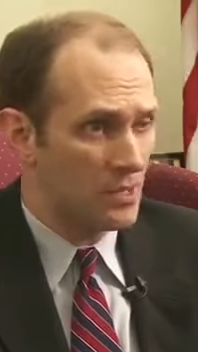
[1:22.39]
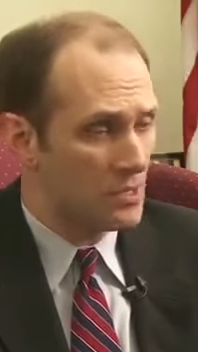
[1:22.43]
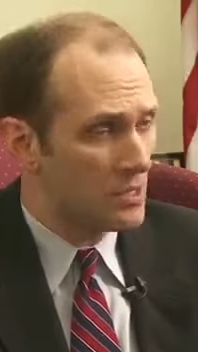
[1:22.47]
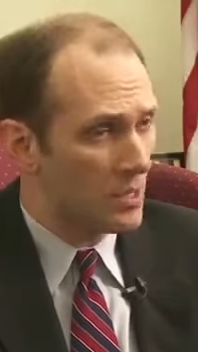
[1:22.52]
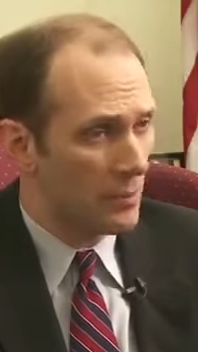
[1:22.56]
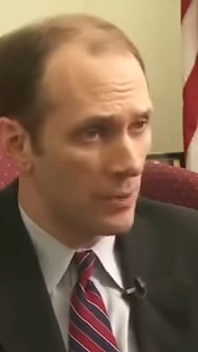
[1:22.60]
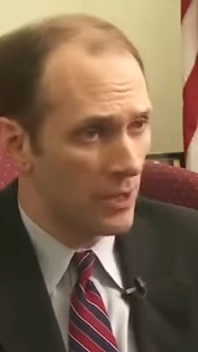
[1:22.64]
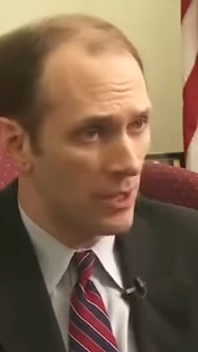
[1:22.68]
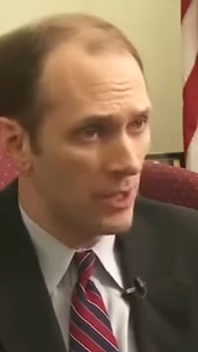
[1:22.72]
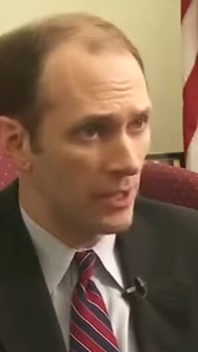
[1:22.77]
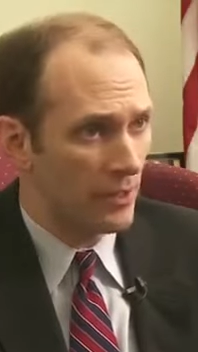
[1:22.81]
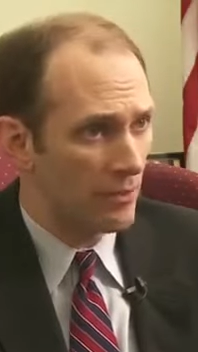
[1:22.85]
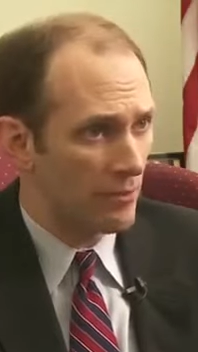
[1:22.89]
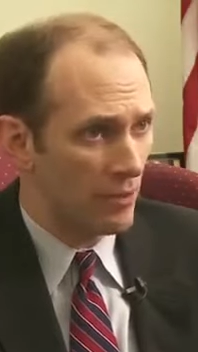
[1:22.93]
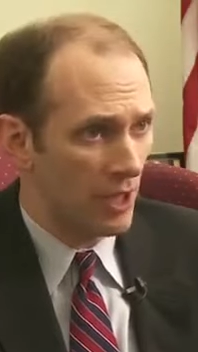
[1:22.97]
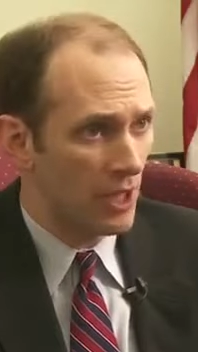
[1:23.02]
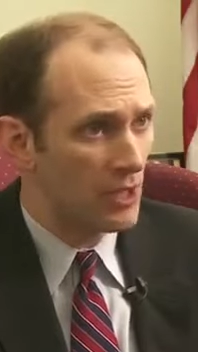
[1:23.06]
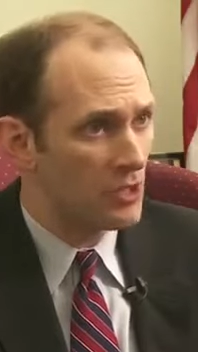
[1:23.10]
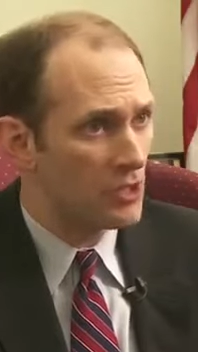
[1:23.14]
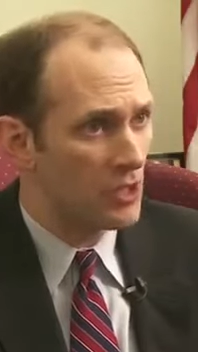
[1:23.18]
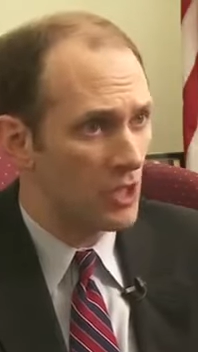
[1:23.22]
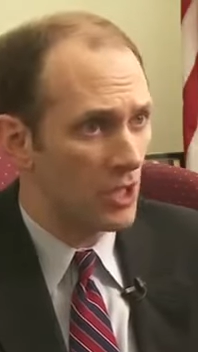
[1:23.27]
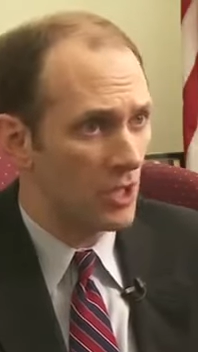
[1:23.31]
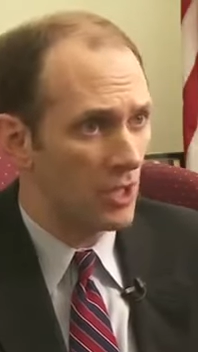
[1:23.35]
some of the
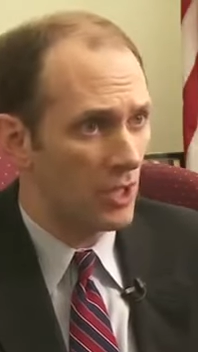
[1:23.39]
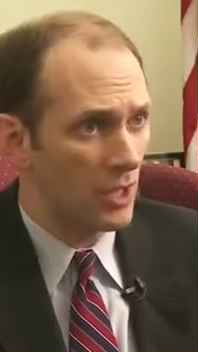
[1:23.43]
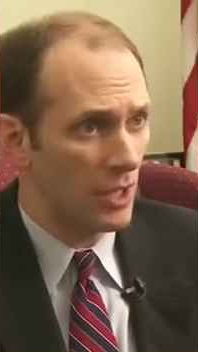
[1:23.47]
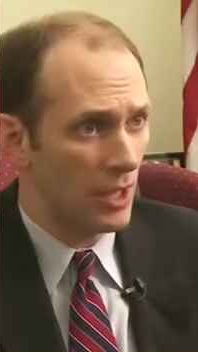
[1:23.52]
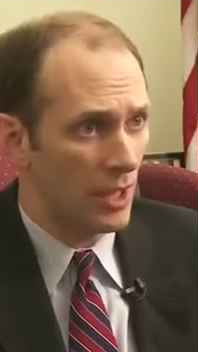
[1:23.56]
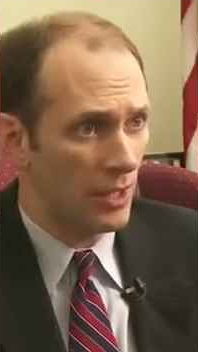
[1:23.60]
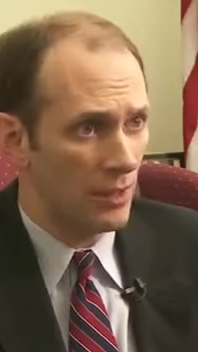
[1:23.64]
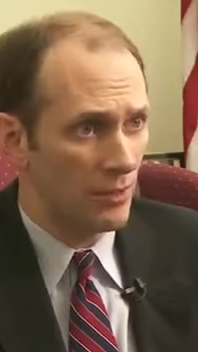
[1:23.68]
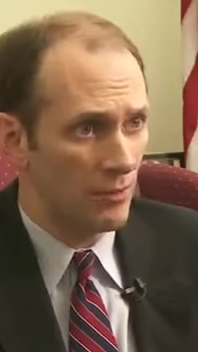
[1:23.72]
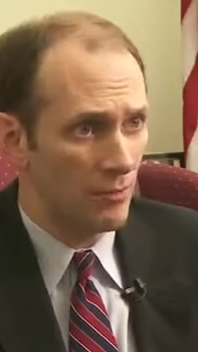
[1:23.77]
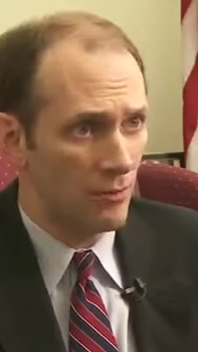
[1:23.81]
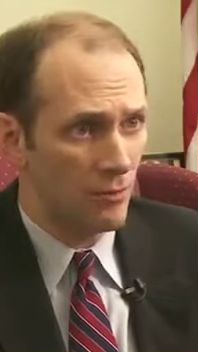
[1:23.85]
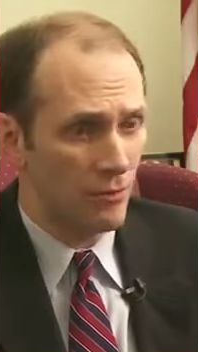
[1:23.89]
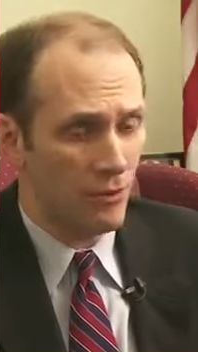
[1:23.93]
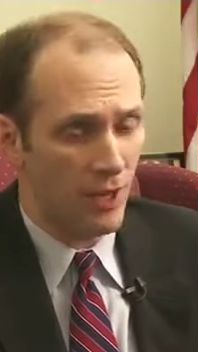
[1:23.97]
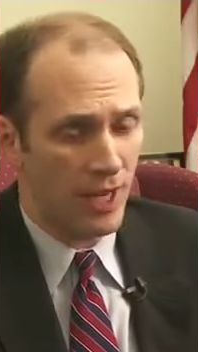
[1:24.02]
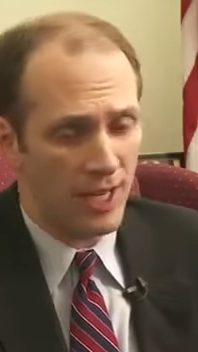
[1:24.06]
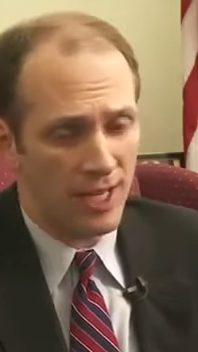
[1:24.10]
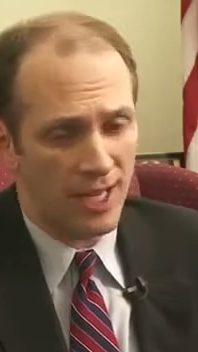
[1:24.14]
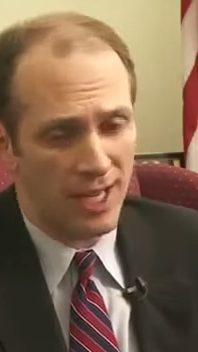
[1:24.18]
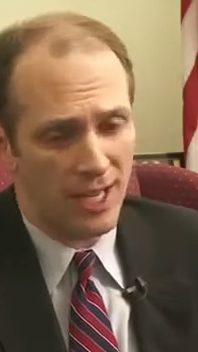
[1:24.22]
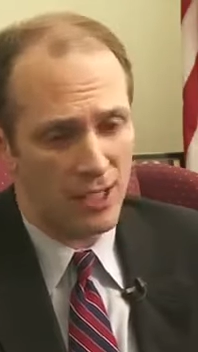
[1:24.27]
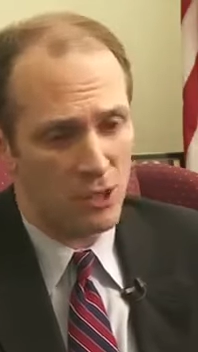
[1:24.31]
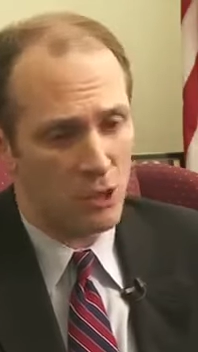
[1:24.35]
events in
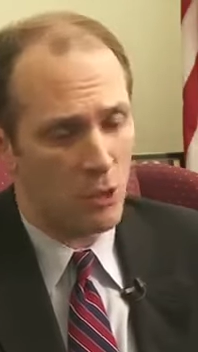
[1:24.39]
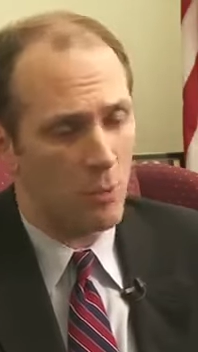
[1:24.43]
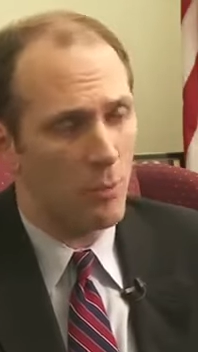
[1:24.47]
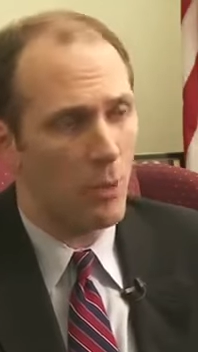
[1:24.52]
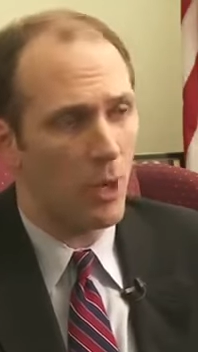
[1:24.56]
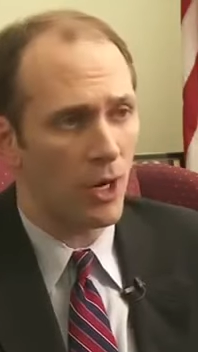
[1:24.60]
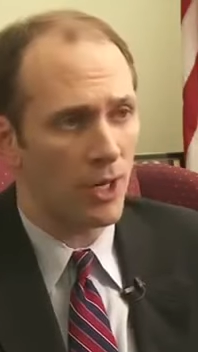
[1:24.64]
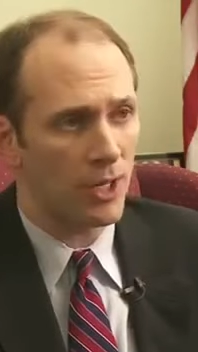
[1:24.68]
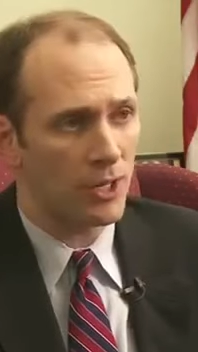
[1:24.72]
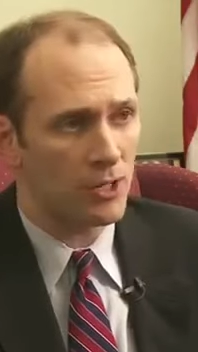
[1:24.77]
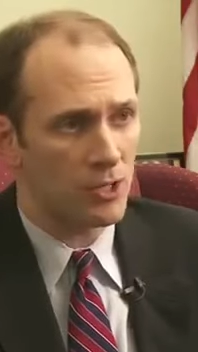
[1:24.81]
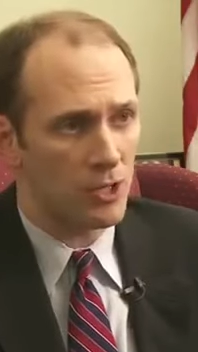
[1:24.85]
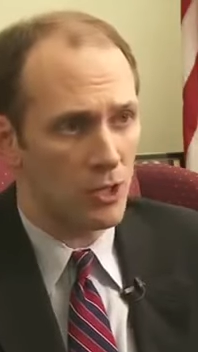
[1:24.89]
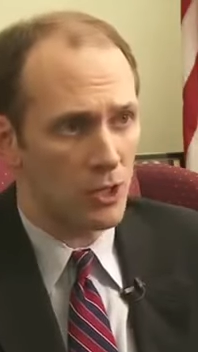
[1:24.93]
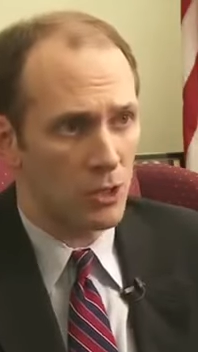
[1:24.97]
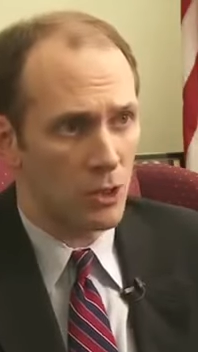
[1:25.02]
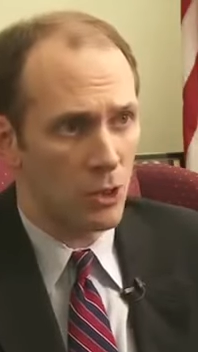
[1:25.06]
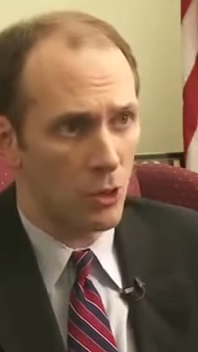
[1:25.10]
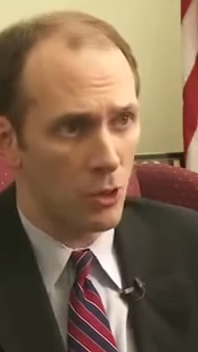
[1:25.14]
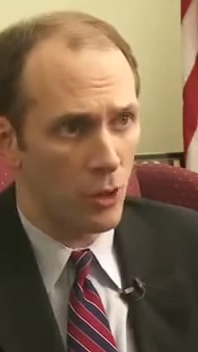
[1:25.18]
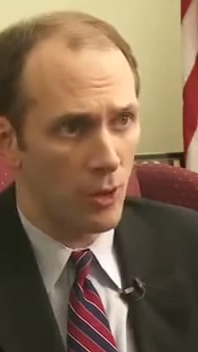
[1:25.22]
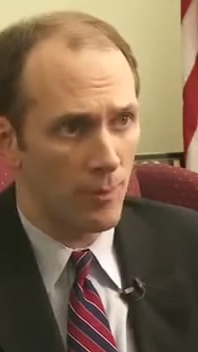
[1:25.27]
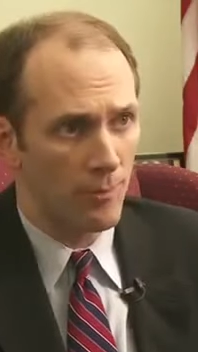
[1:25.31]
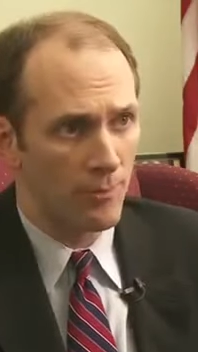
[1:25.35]
financial markets in
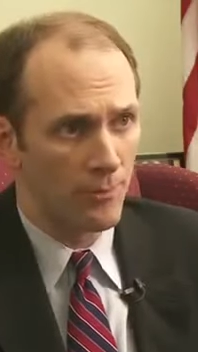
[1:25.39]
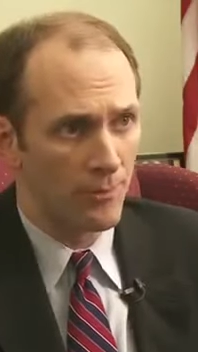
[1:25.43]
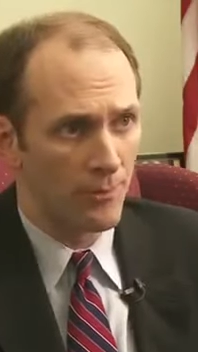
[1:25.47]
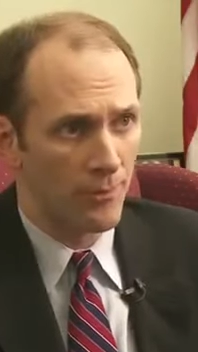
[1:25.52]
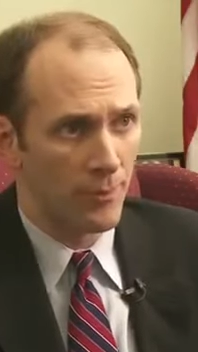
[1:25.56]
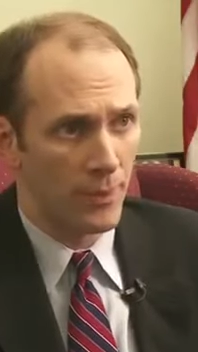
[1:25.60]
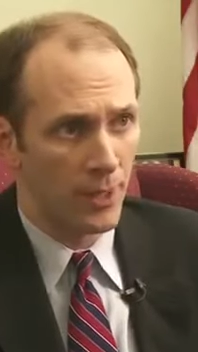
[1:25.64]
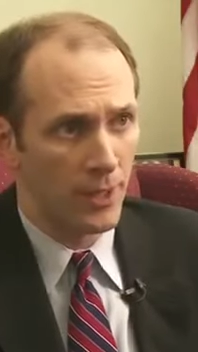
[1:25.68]
Europe.